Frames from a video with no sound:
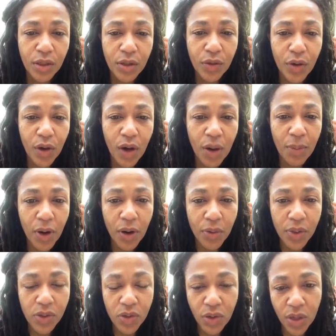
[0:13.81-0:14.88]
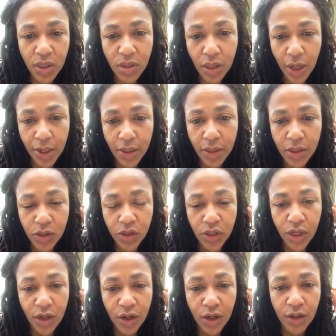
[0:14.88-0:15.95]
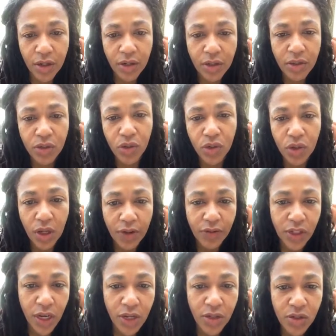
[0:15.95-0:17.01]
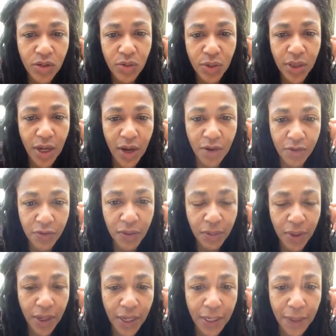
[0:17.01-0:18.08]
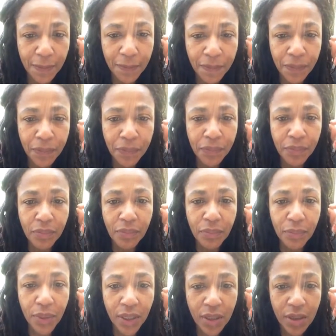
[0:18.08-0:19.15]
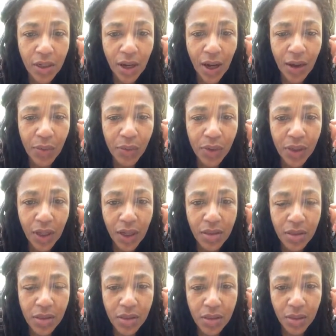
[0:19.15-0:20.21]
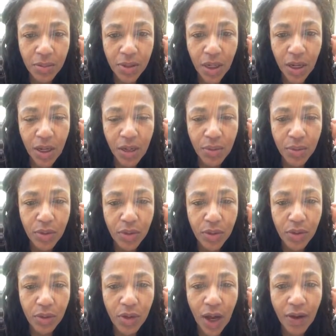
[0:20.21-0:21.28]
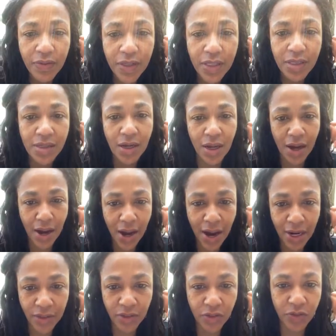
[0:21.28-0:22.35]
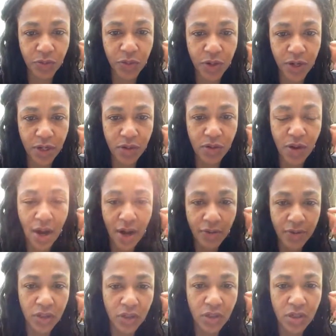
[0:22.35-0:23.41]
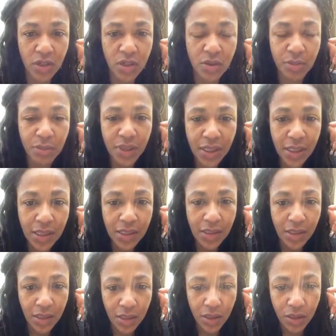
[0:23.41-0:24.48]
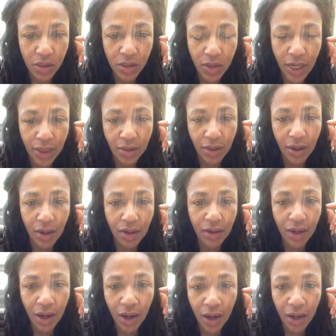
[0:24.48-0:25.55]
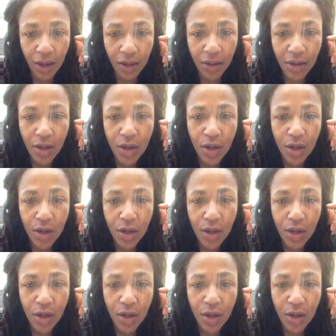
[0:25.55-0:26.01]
you know, I'm always so excited to share total life changes with everybody. But I realize that sometimes you have to stay active, but you have to just be still and let God